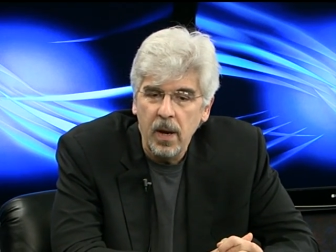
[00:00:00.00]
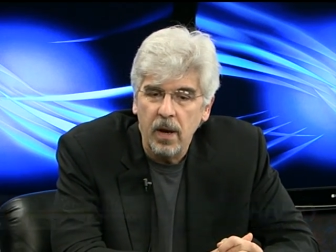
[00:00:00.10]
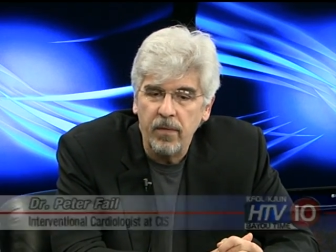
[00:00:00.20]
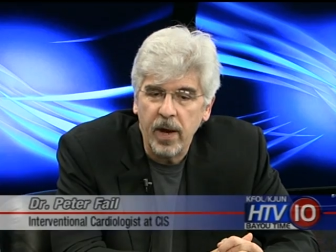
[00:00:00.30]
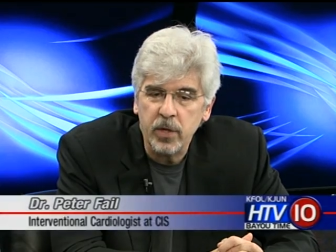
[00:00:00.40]

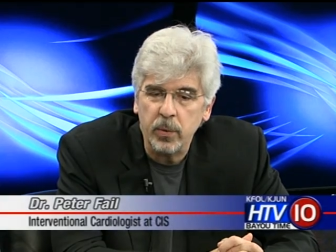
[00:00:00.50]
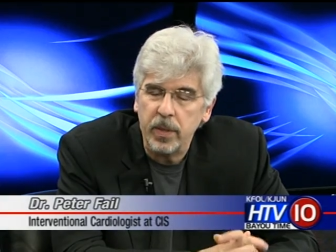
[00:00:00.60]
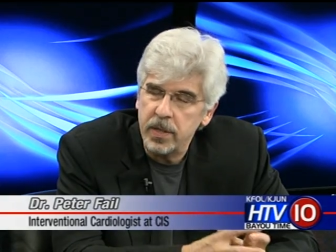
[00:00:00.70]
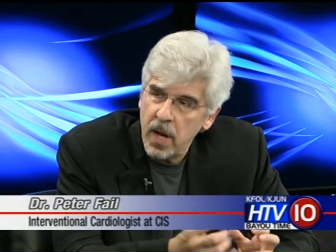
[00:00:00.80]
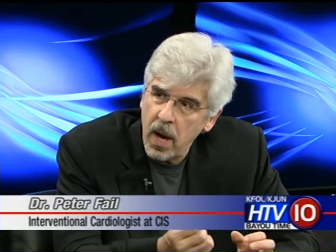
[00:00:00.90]
of actually
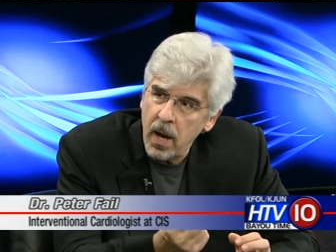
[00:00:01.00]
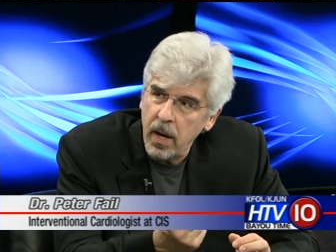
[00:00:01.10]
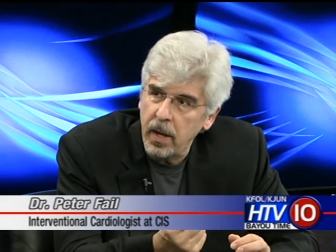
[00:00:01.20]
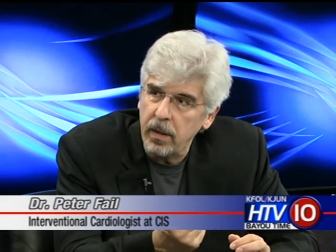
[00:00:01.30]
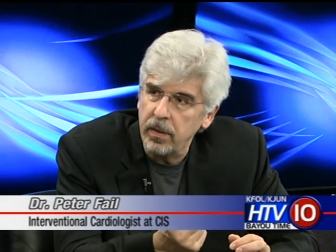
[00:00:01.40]

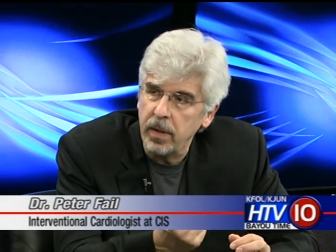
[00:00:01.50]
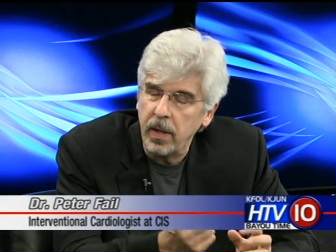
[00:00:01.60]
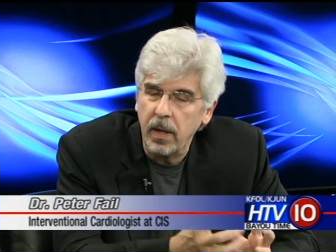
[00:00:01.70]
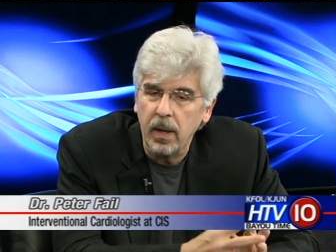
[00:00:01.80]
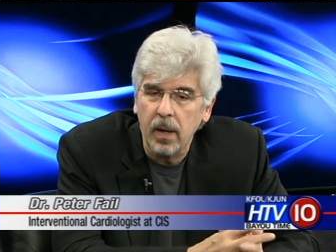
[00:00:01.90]
tying
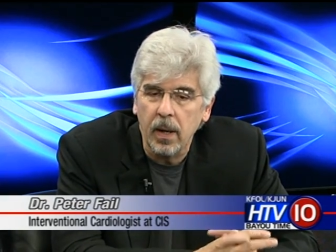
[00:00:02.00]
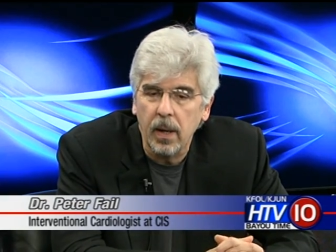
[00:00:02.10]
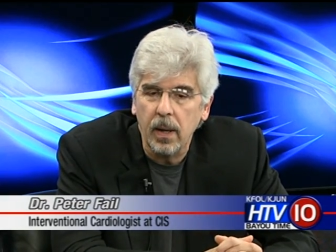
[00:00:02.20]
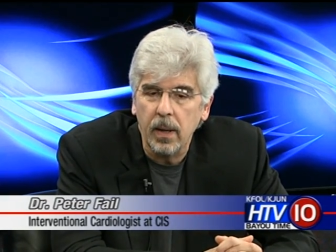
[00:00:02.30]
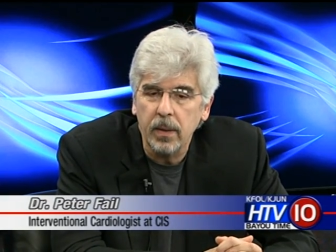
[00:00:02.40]
the
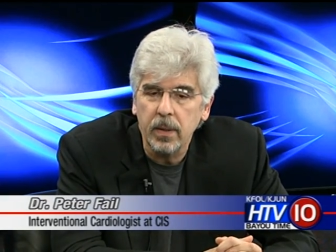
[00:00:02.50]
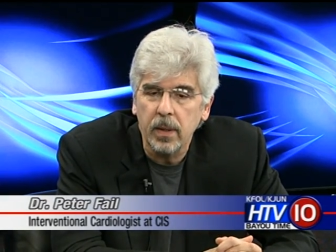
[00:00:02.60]
uh,